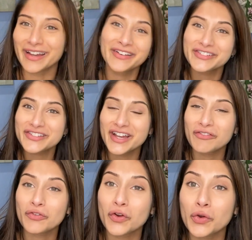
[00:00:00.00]
I also have
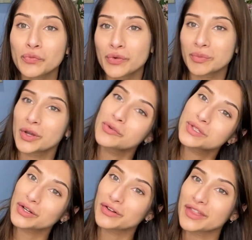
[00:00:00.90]
a robe from
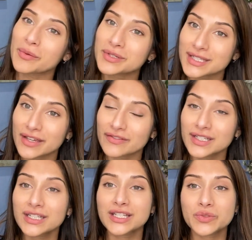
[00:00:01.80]
Cozy Earth that was
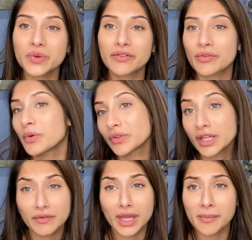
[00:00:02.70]
gifted. This one from Old
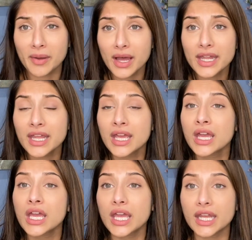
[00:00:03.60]
Navy I bought.
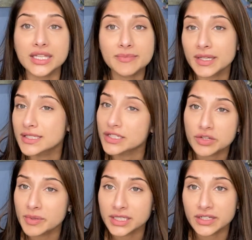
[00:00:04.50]
It has made such a
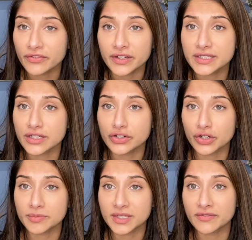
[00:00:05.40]
big difference in
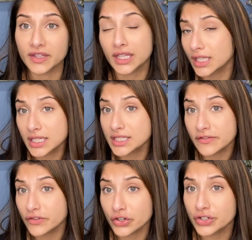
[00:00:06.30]
terms of ease of
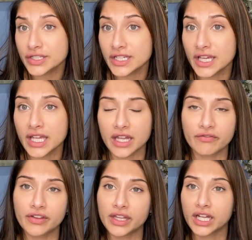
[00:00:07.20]
nursing and
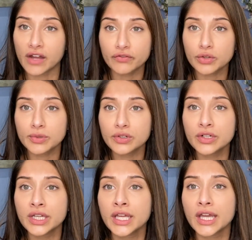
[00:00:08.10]
feeling comfortable.
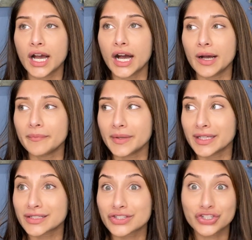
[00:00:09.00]

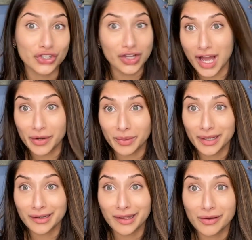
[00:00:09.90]
It's July
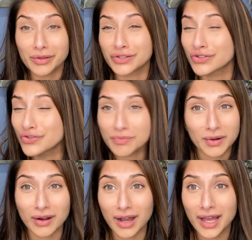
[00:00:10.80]
right now. It's super
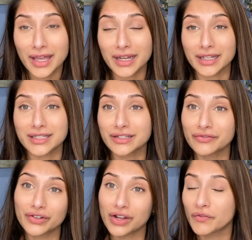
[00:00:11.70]
hot, and I still
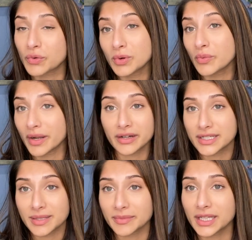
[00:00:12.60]
feel comfortable wearing
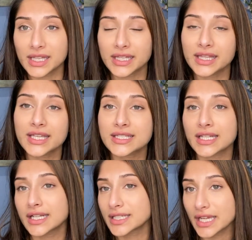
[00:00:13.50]
something like this and
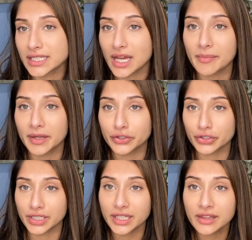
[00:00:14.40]
a tank top
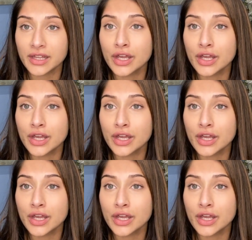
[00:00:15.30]
underneath